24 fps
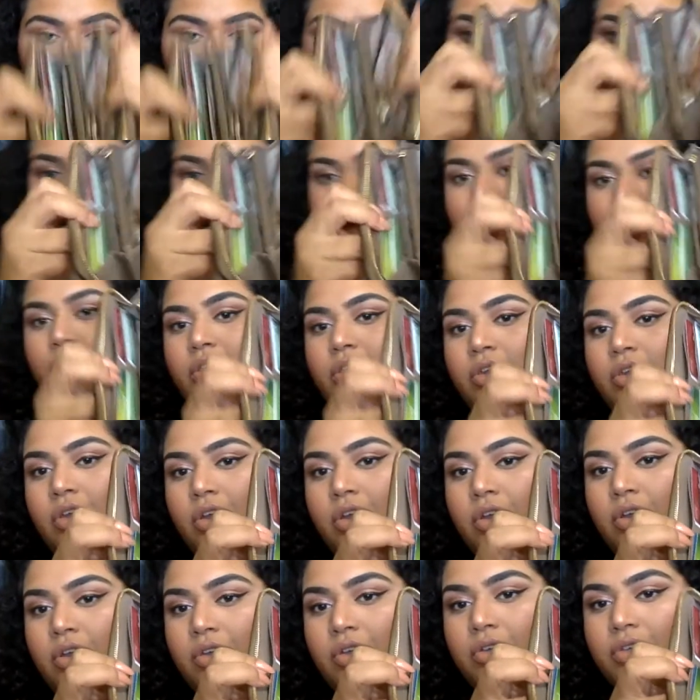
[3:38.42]
There we go.
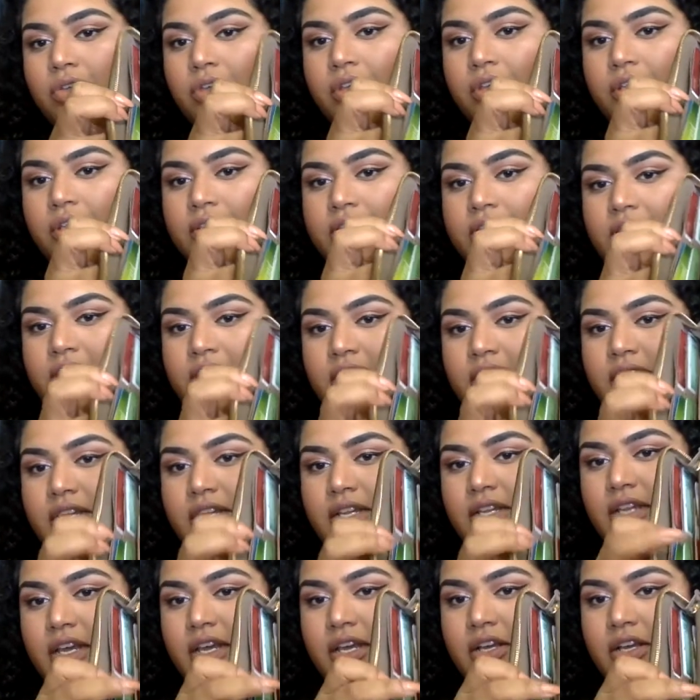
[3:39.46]
You can see
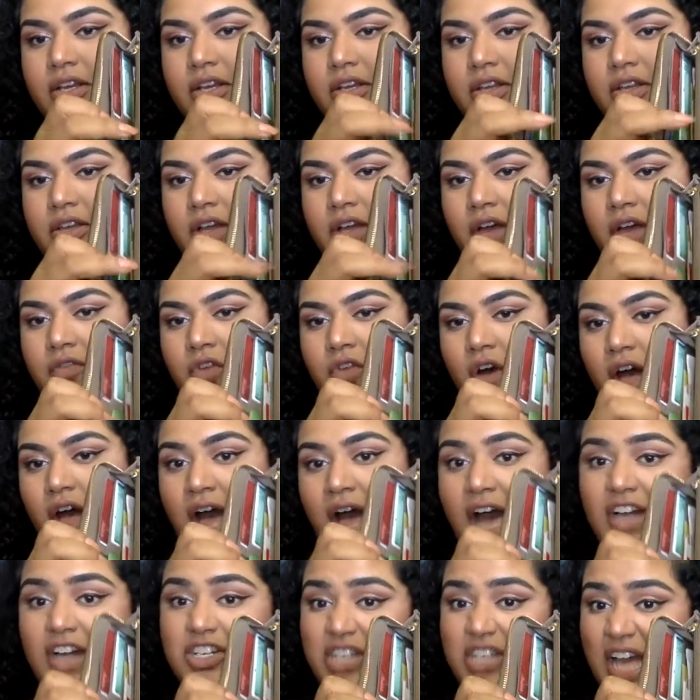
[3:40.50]
like I've got
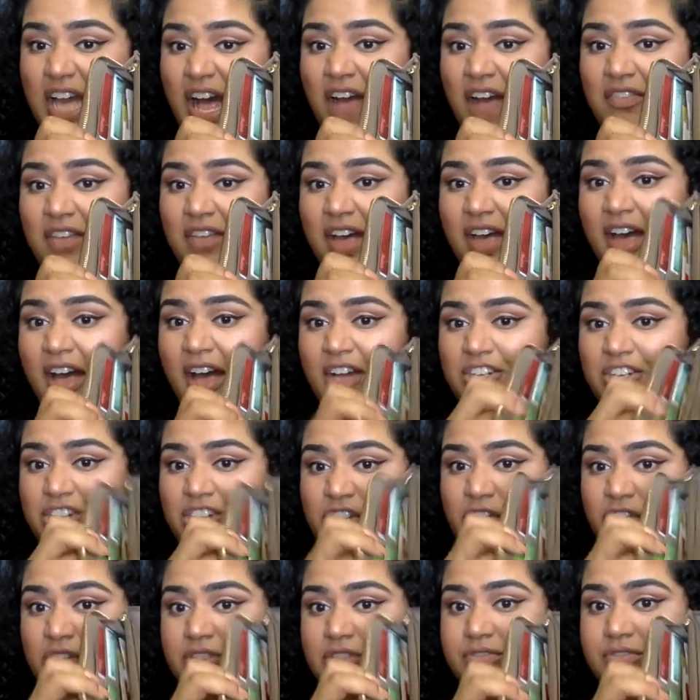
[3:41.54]
actually have cash and
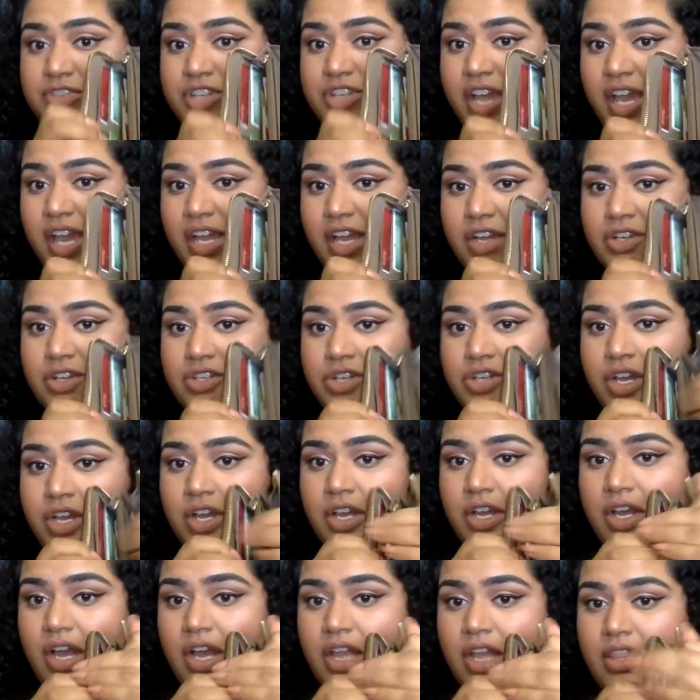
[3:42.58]
lots of change
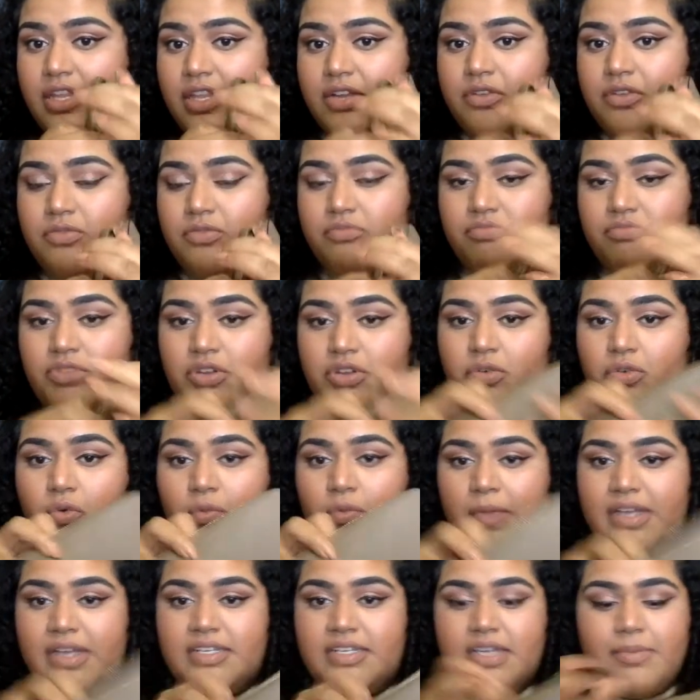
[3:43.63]
and then you know all
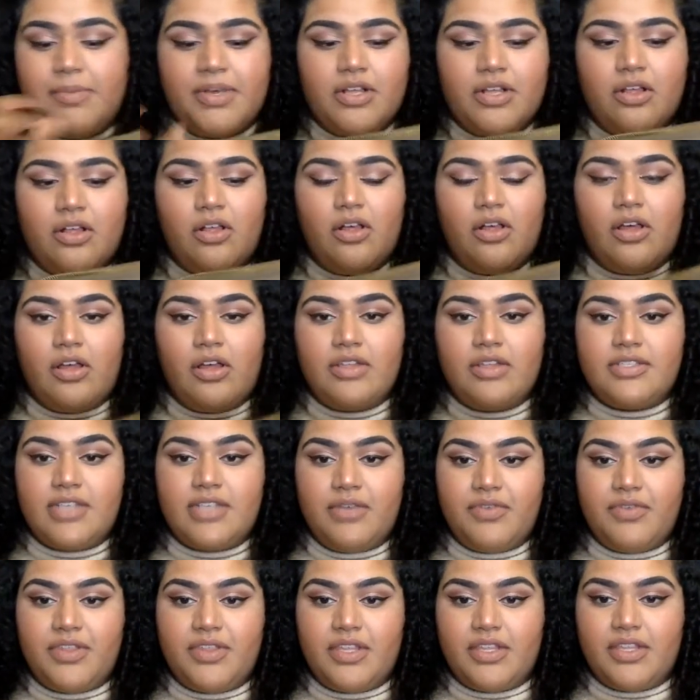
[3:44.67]
my debit cards
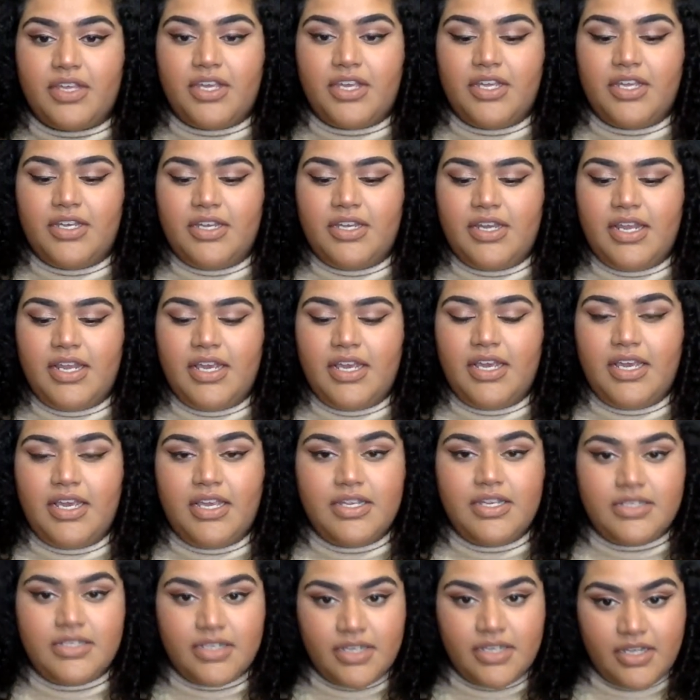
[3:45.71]
everything that you need
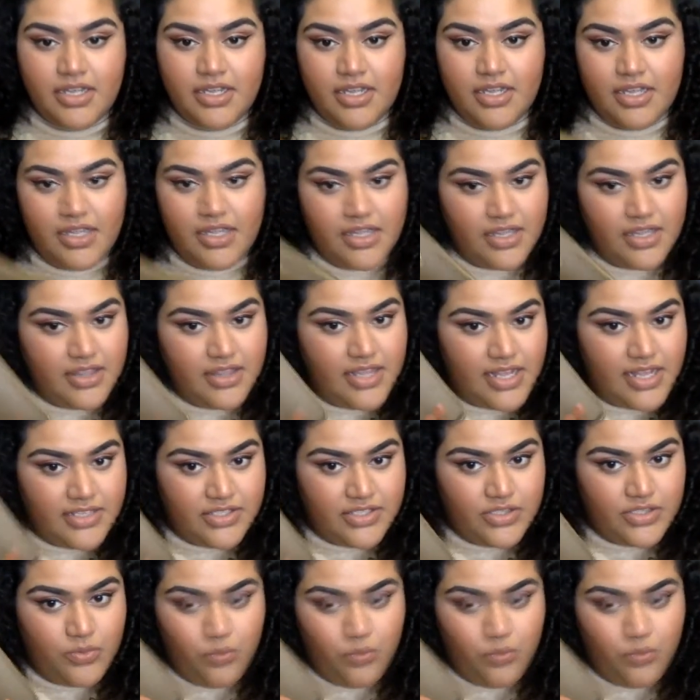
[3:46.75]
that's the